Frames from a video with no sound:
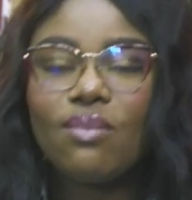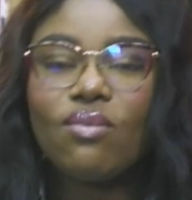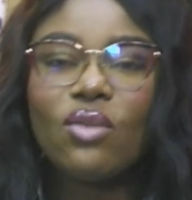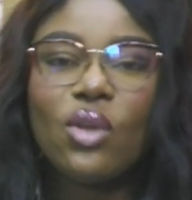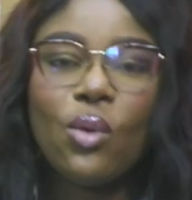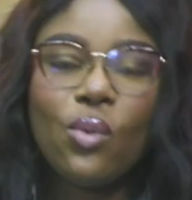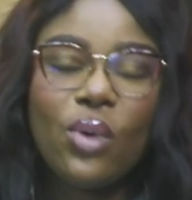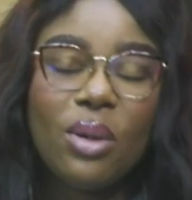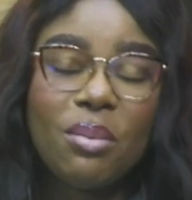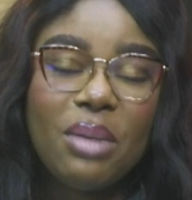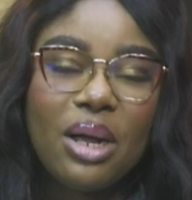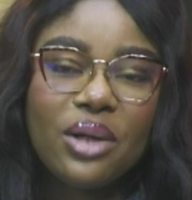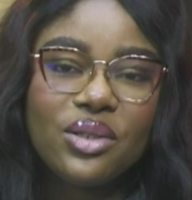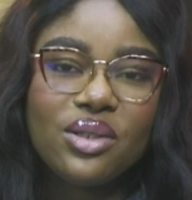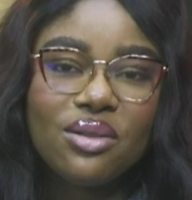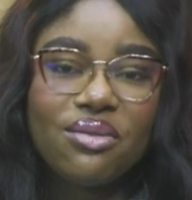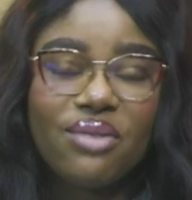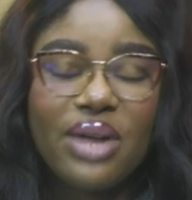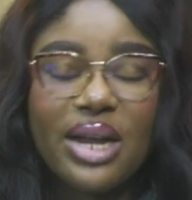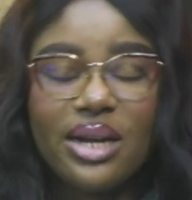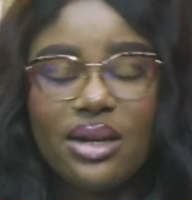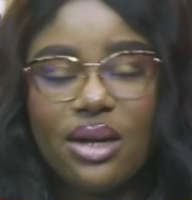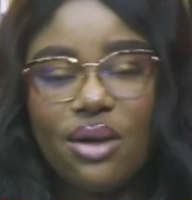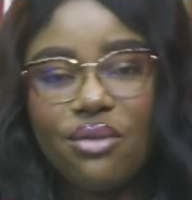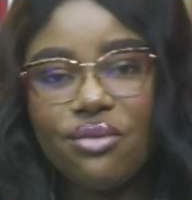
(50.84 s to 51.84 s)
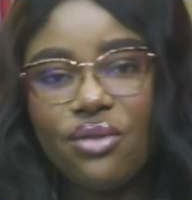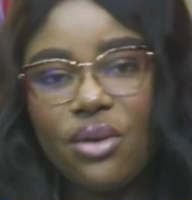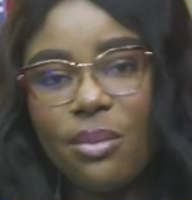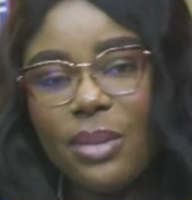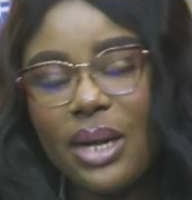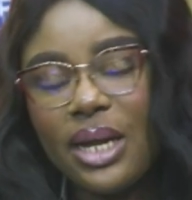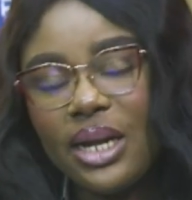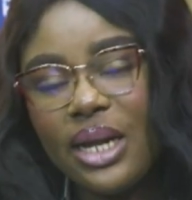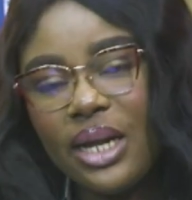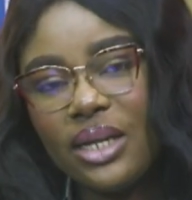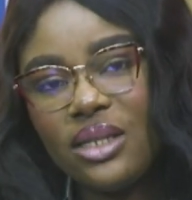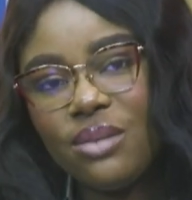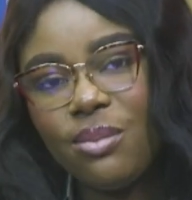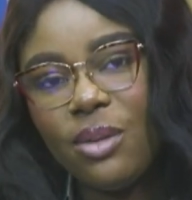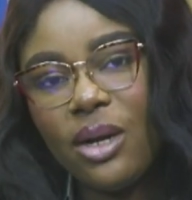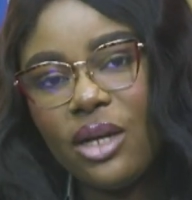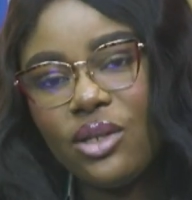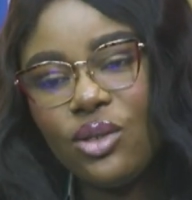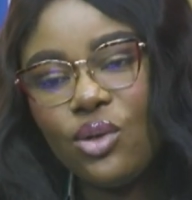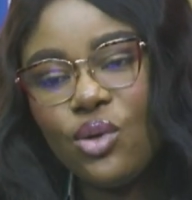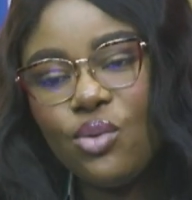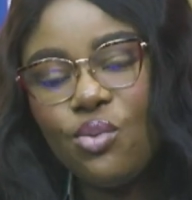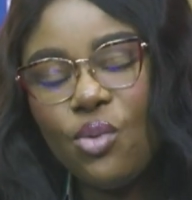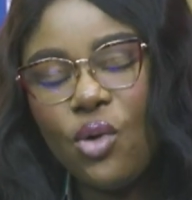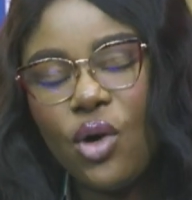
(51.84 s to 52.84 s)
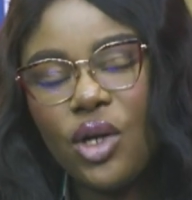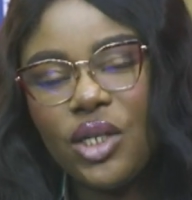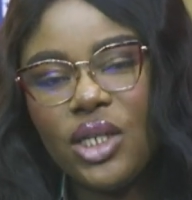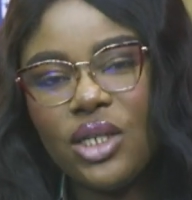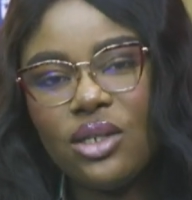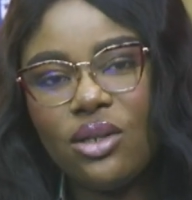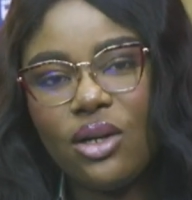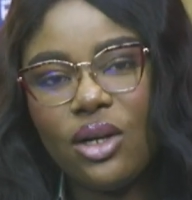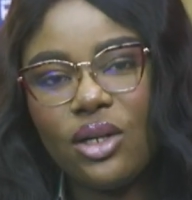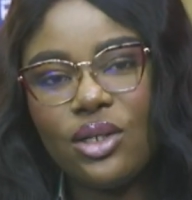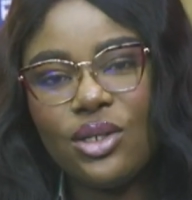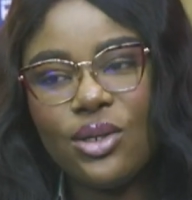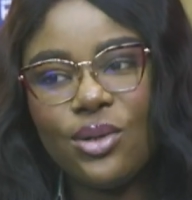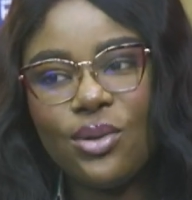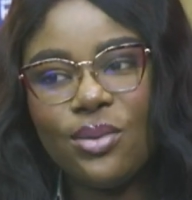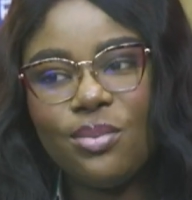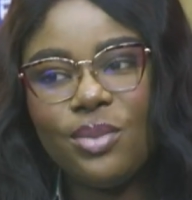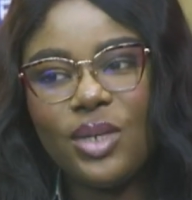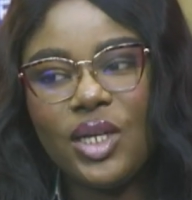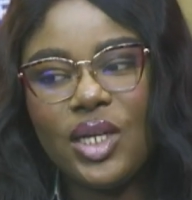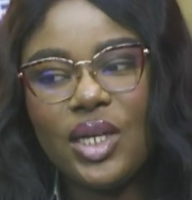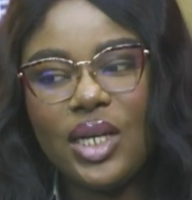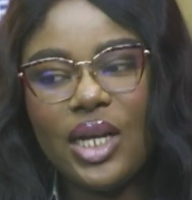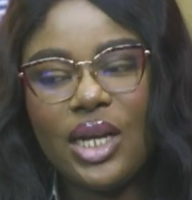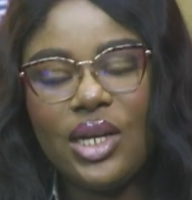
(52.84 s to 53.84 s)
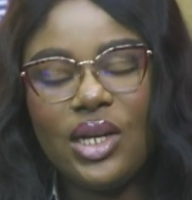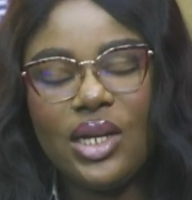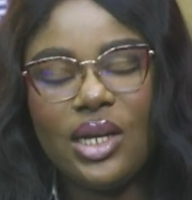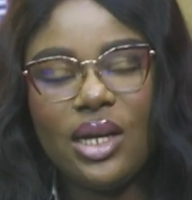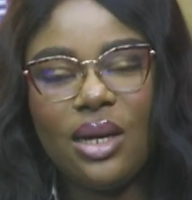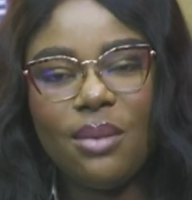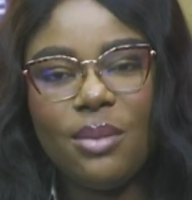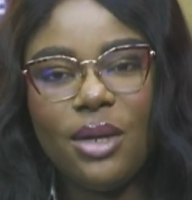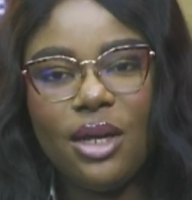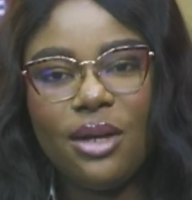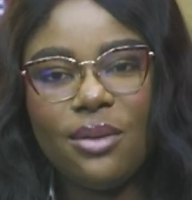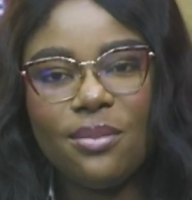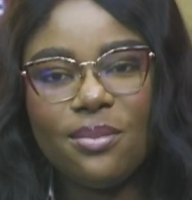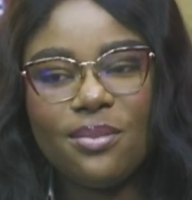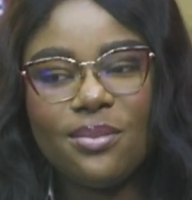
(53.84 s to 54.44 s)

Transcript: We're about to find out from an expert. Good morning, Dr. Obi. Can you hear me?